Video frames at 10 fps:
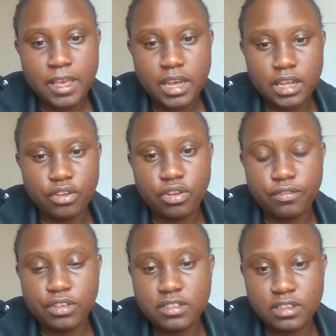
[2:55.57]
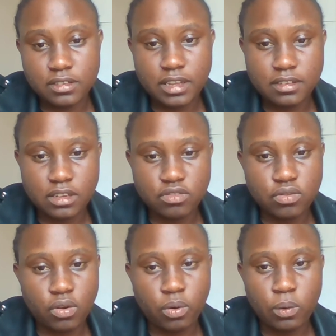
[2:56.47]
in a university setting.
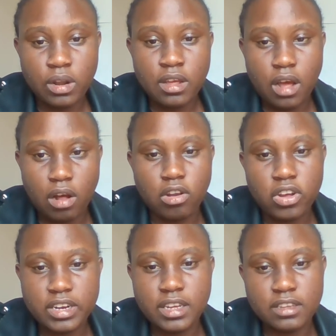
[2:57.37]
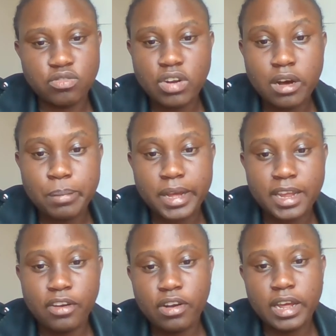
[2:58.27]
So our learning is trial by
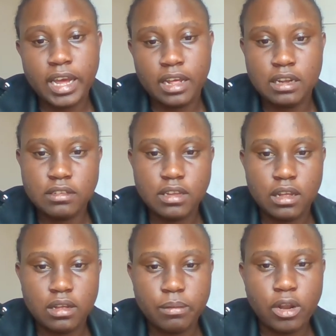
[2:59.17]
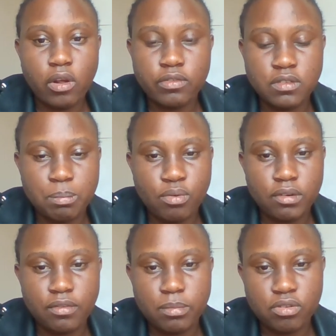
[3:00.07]
error, and a lot of support
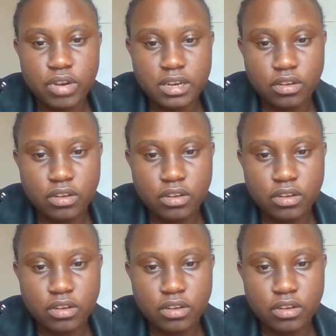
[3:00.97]
from the coding